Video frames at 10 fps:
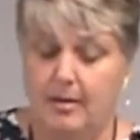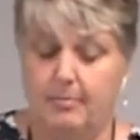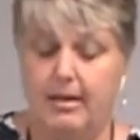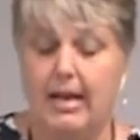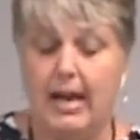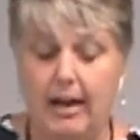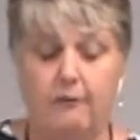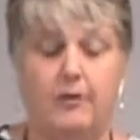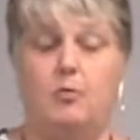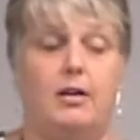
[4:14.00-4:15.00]
But
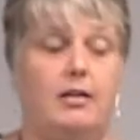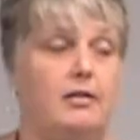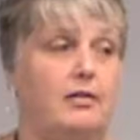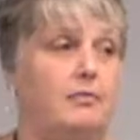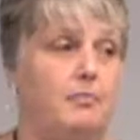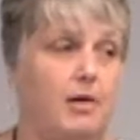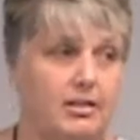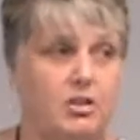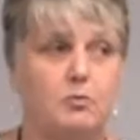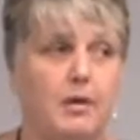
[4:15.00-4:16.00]
everyone
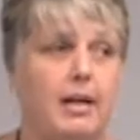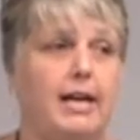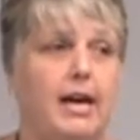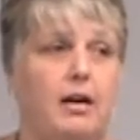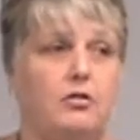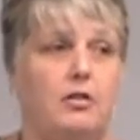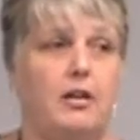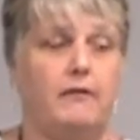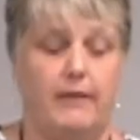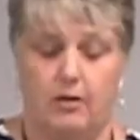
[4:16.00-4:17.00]
must break out
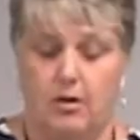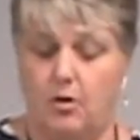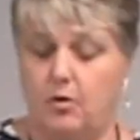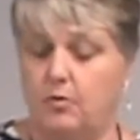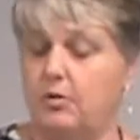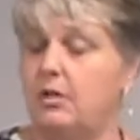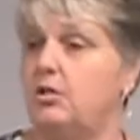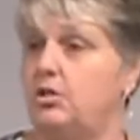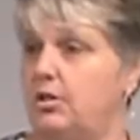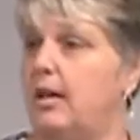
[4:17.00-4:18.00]
of their own
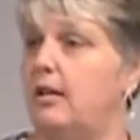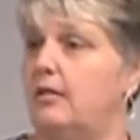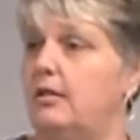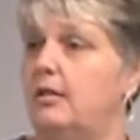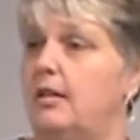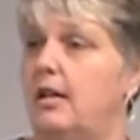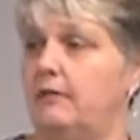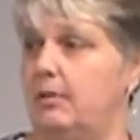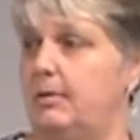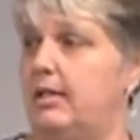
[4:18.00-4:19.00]
shell of
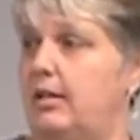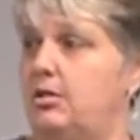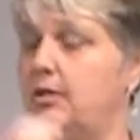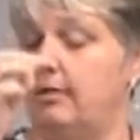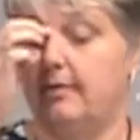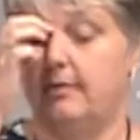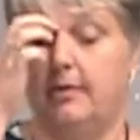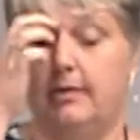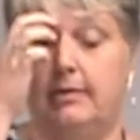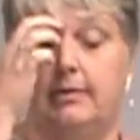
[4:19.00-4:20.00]
limitations.
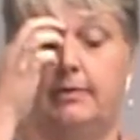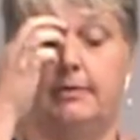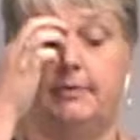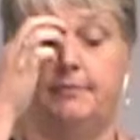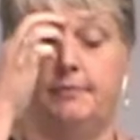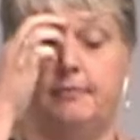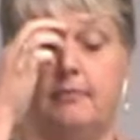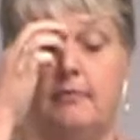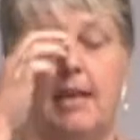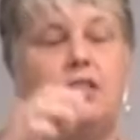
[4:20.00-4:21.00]

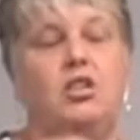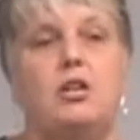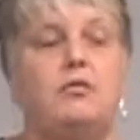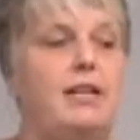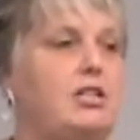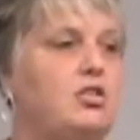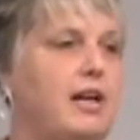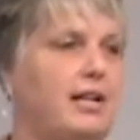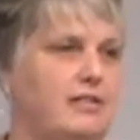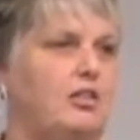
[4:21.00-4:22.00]
And nature
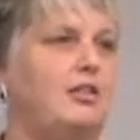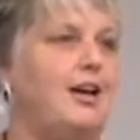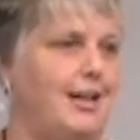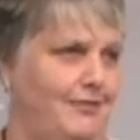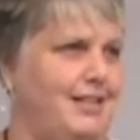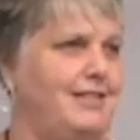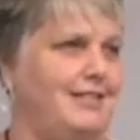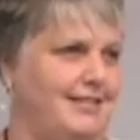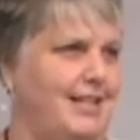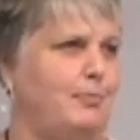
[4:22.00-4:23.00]
has a lot of these
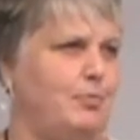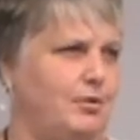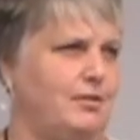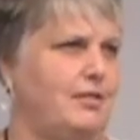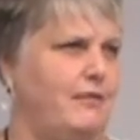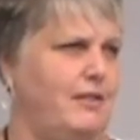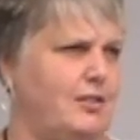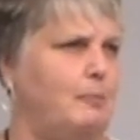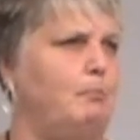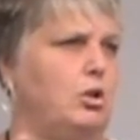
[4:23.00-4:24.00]
examples of this
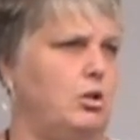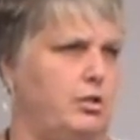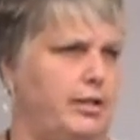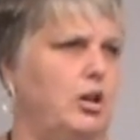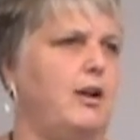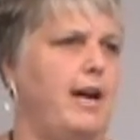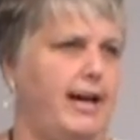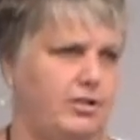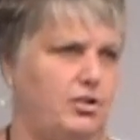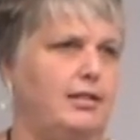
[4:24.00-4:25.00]
emerging or
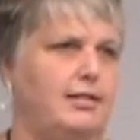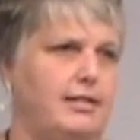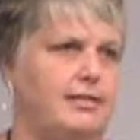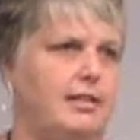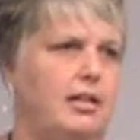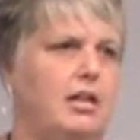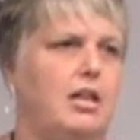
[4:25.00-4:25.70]
hatching, doesn't it?